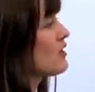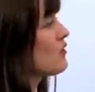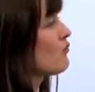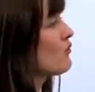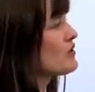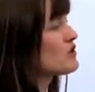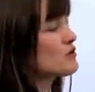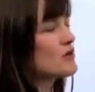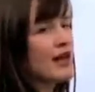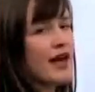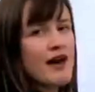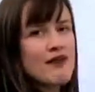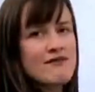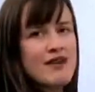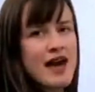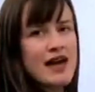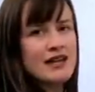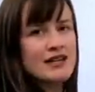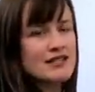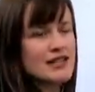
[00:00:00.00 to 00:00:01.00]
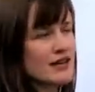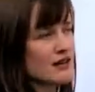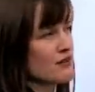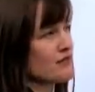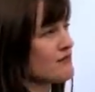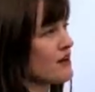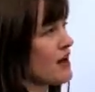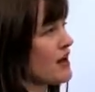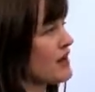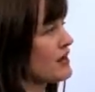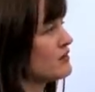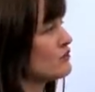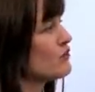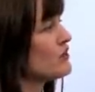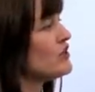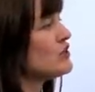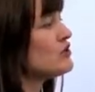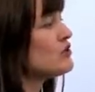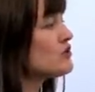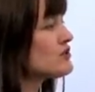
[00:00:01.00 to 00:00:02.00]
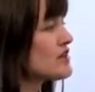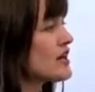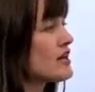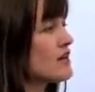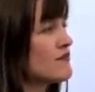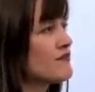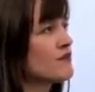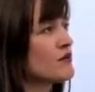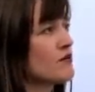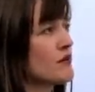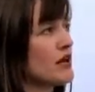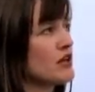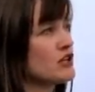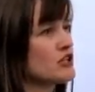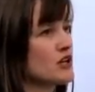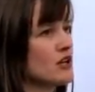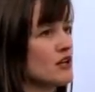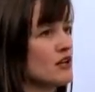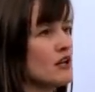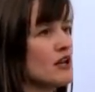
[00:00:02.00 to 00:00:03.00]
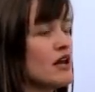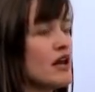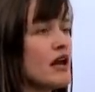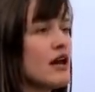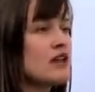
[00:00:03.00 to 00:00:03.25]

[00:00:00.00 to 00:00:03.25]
Once we have that identified, we use that information